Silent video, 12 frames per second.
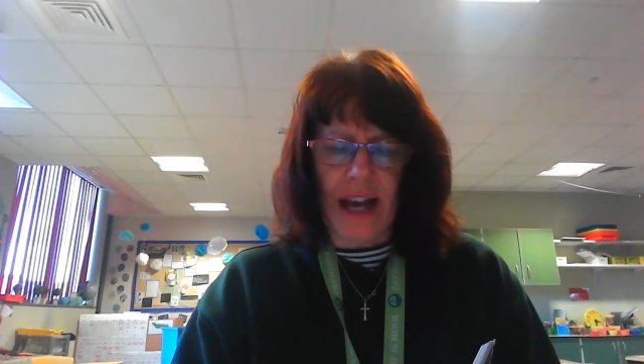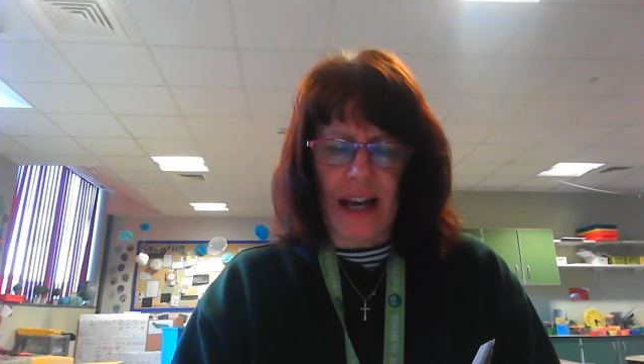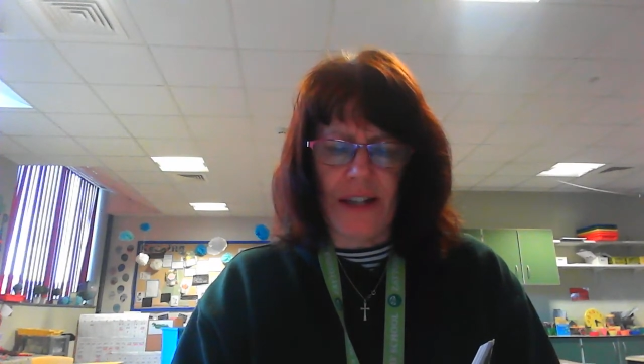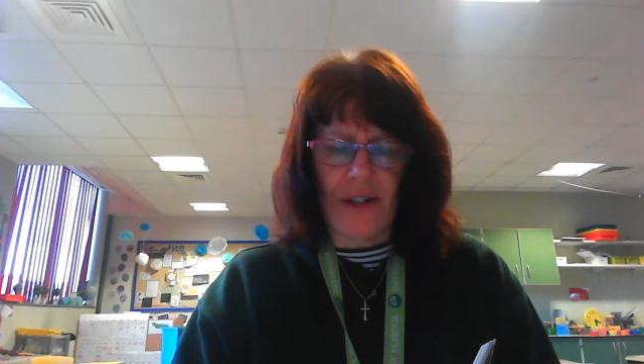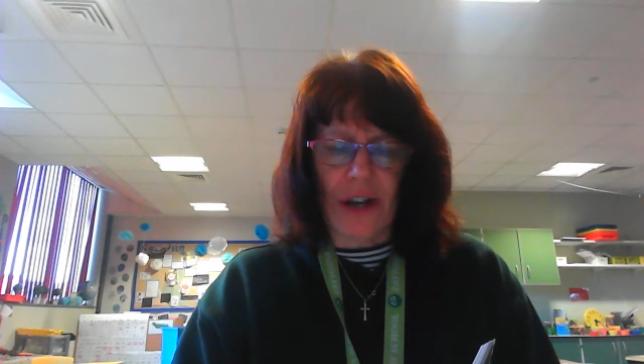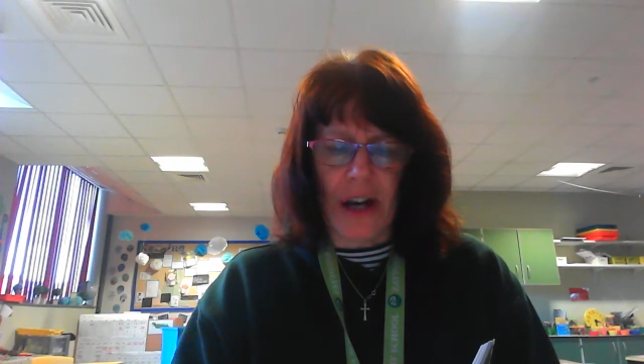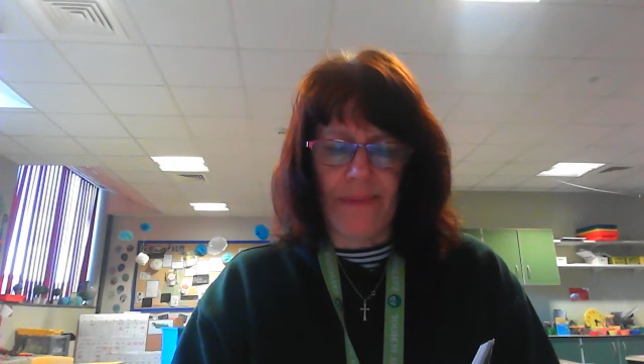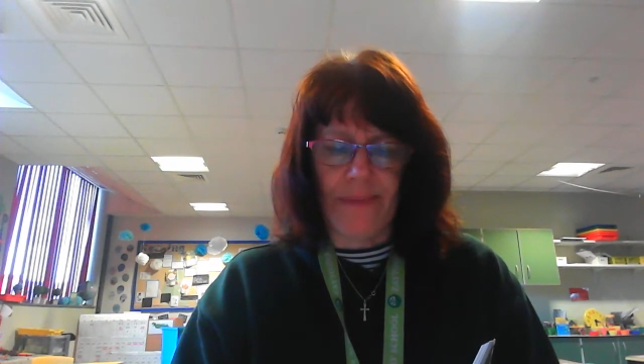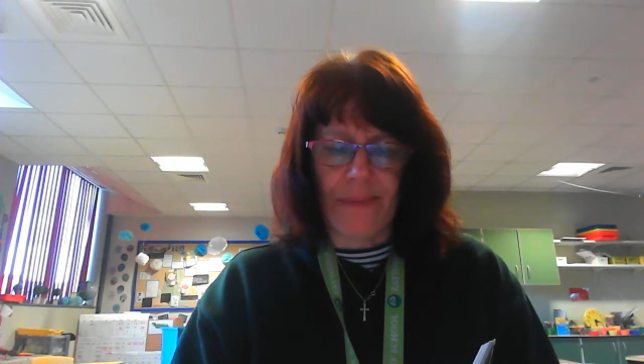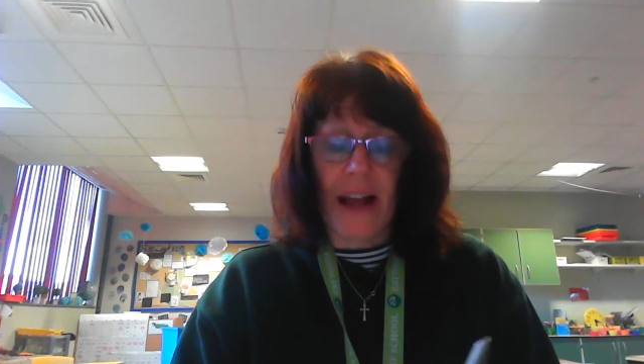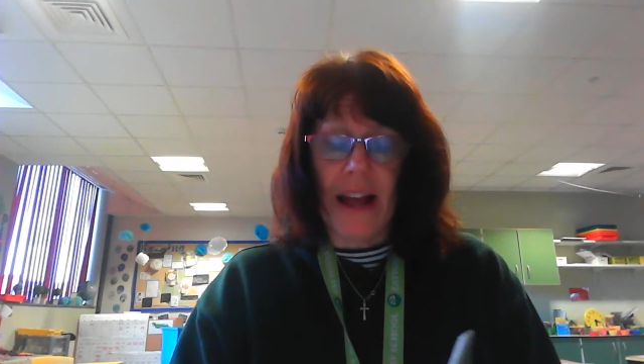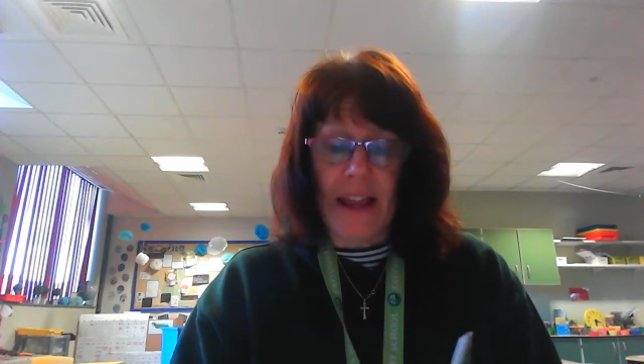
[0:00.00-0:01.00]
asked Joe.
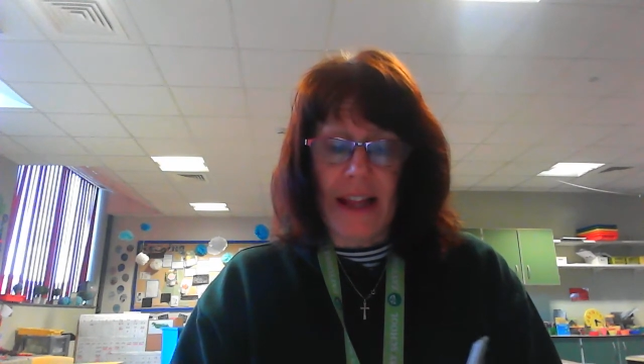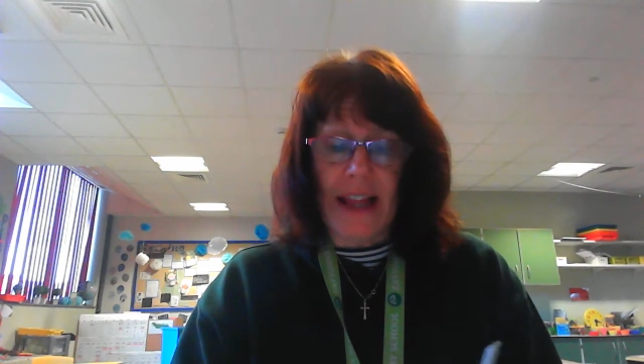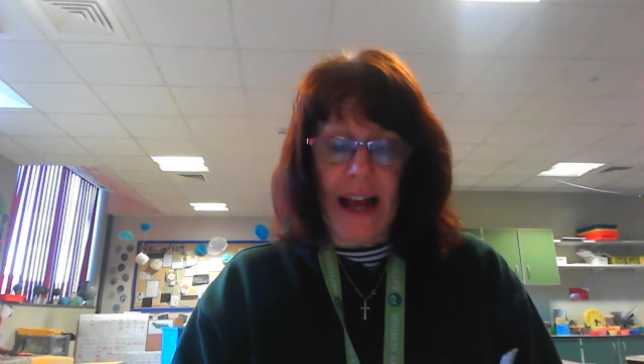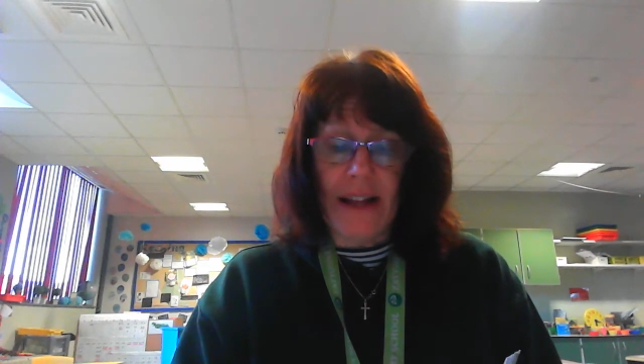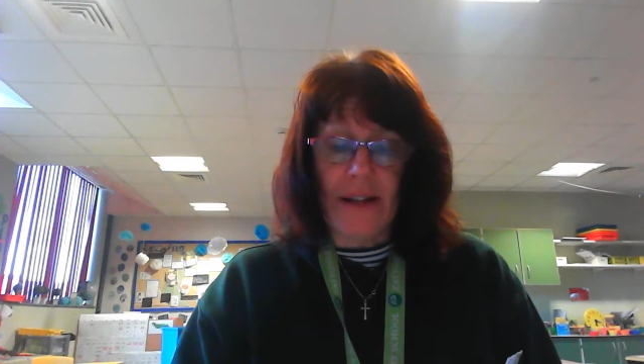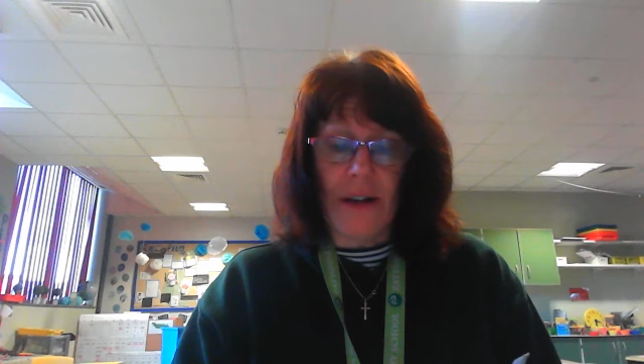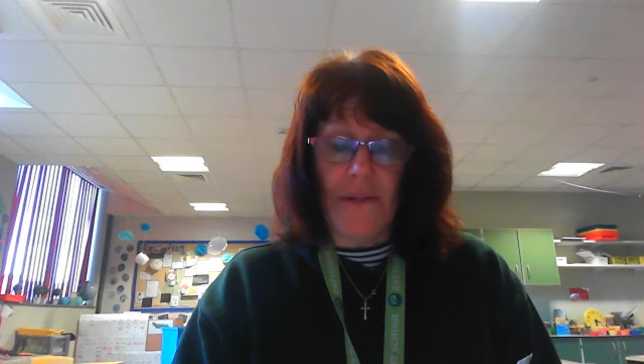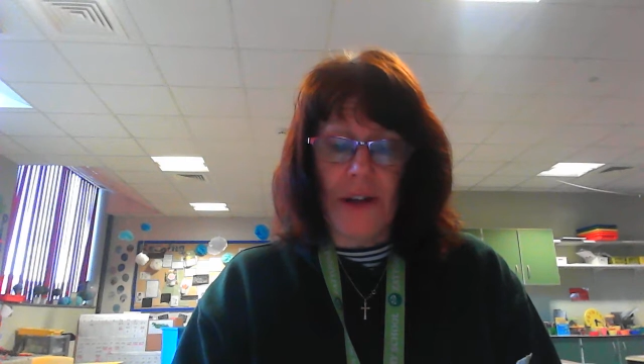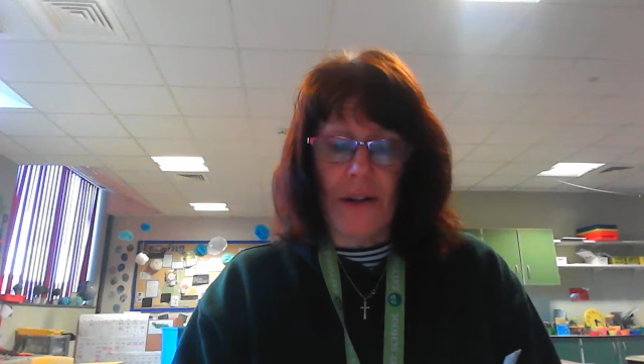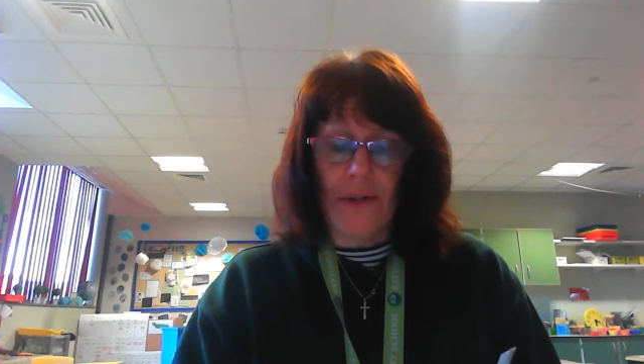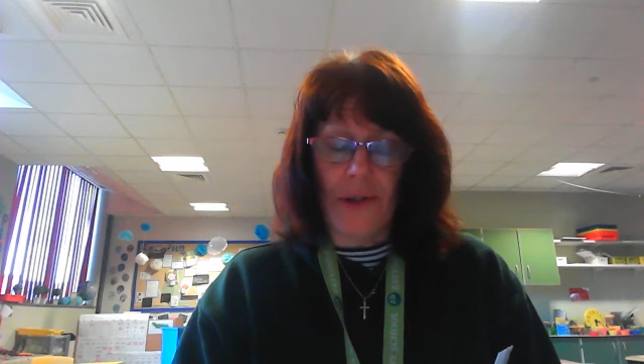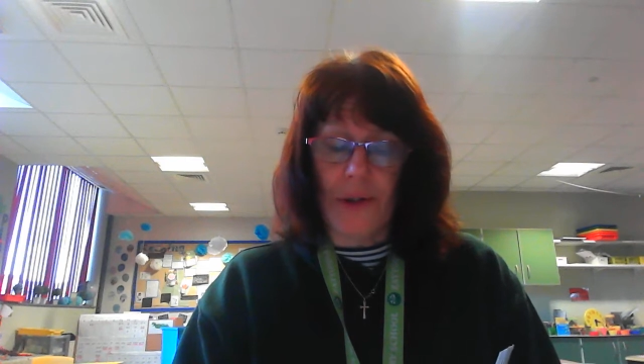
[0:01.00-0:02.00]
"Land of the
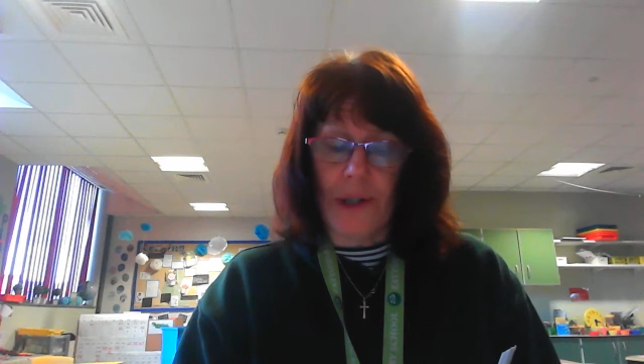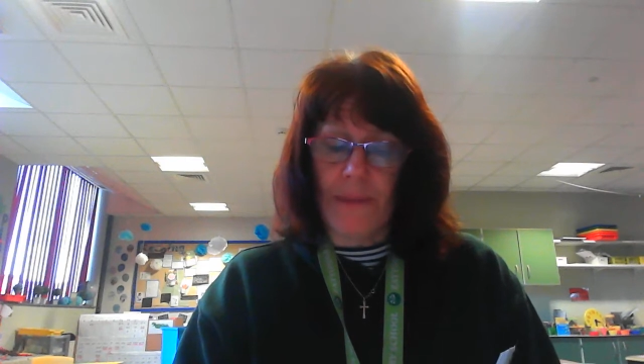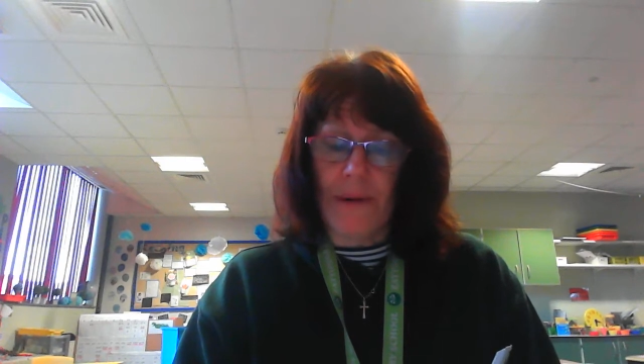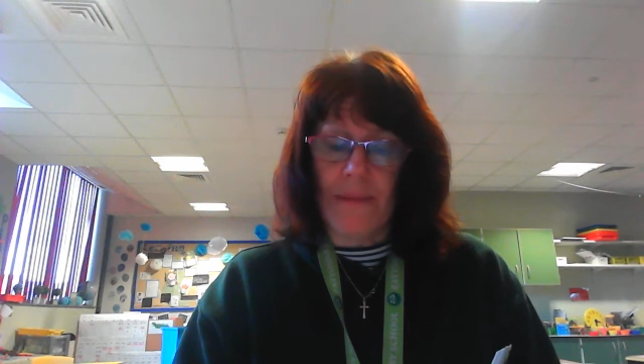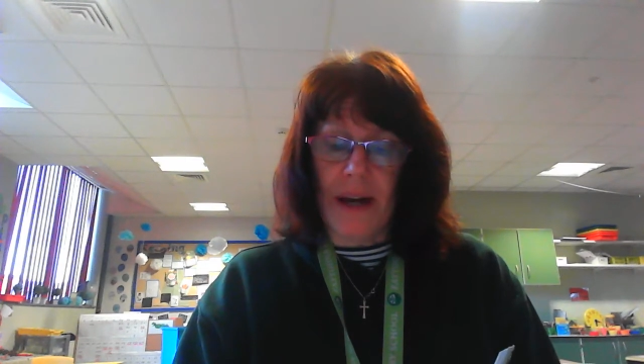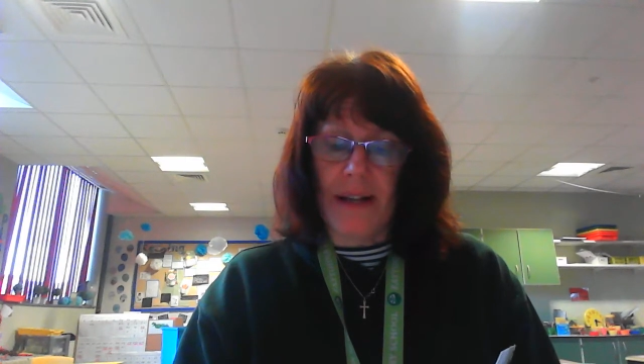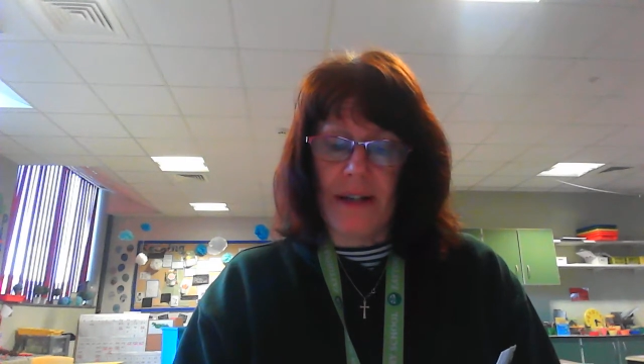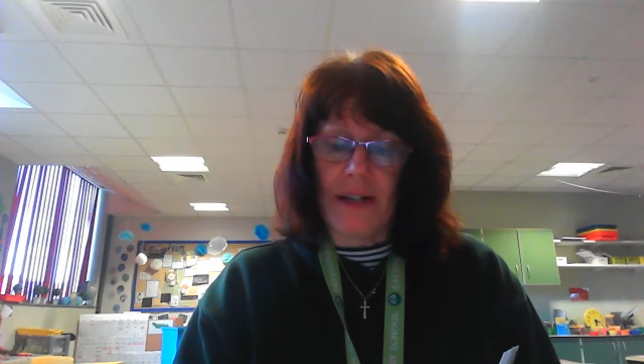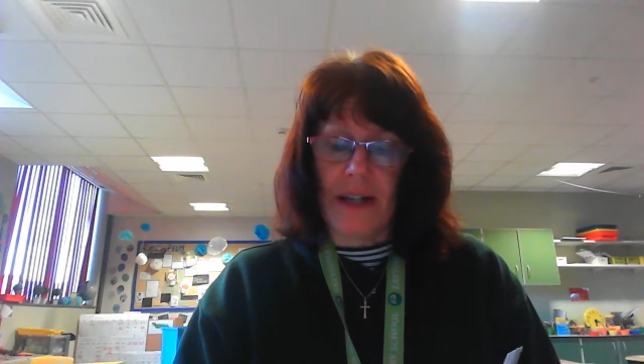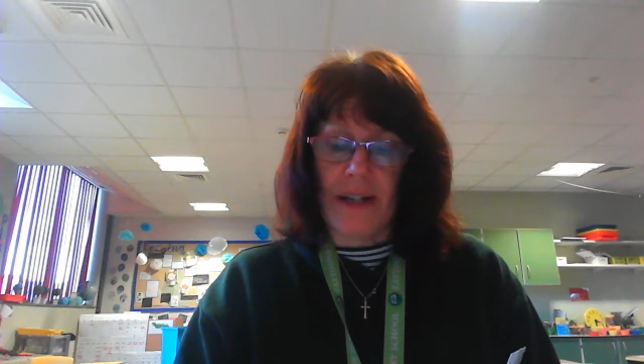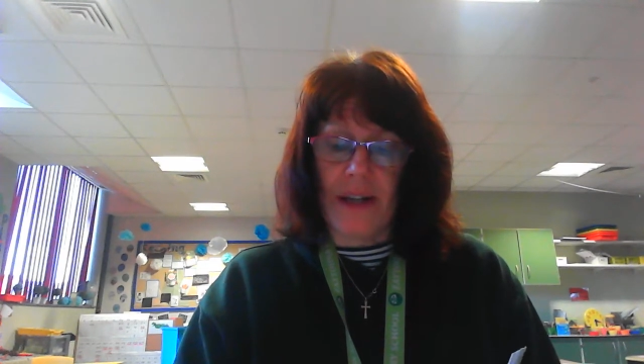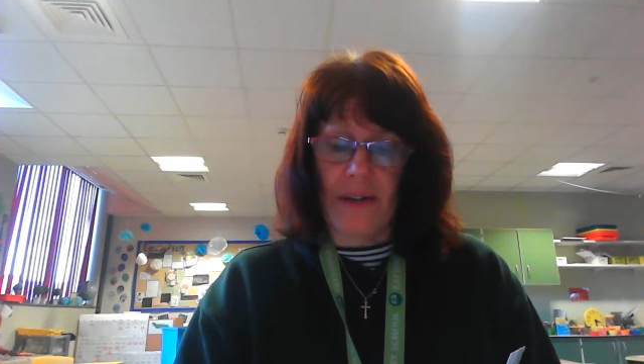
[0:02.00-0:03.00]
old saucepan man,"
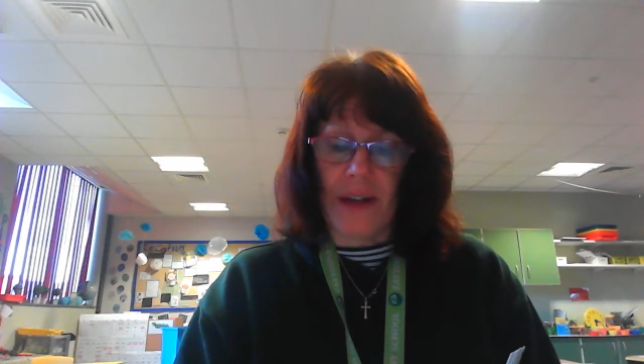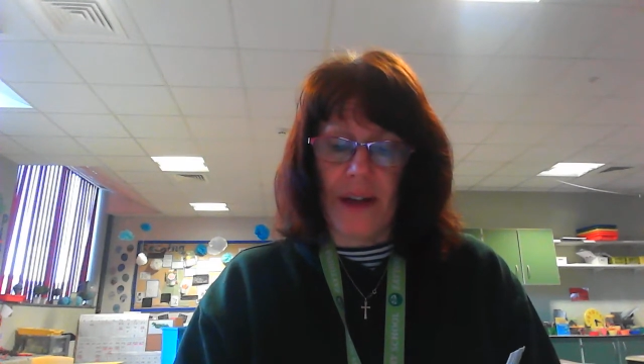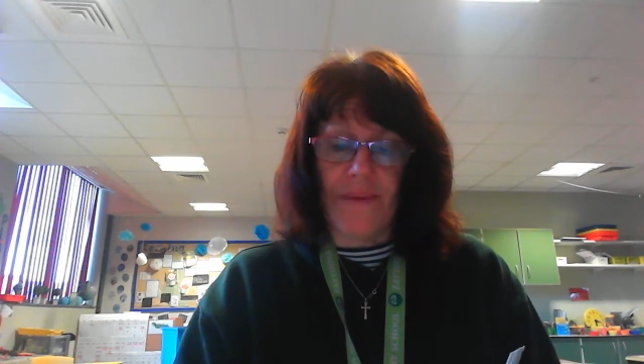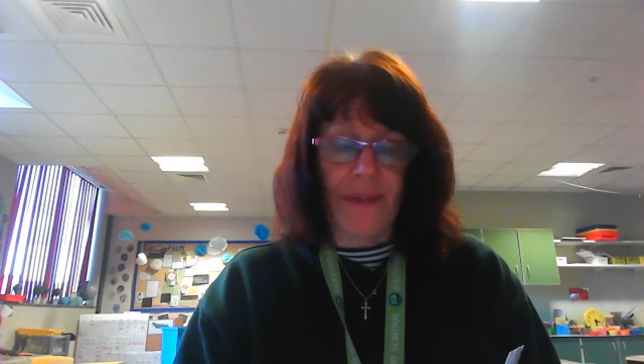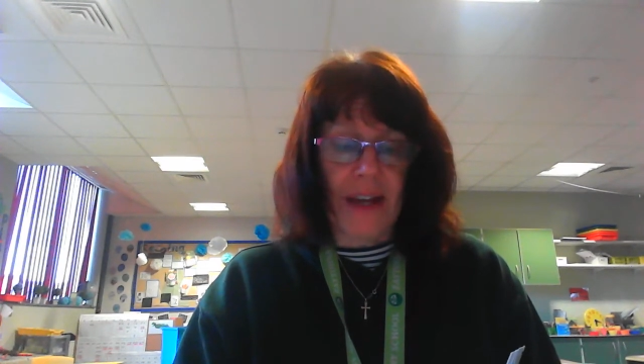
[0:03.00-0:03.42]
said Silky.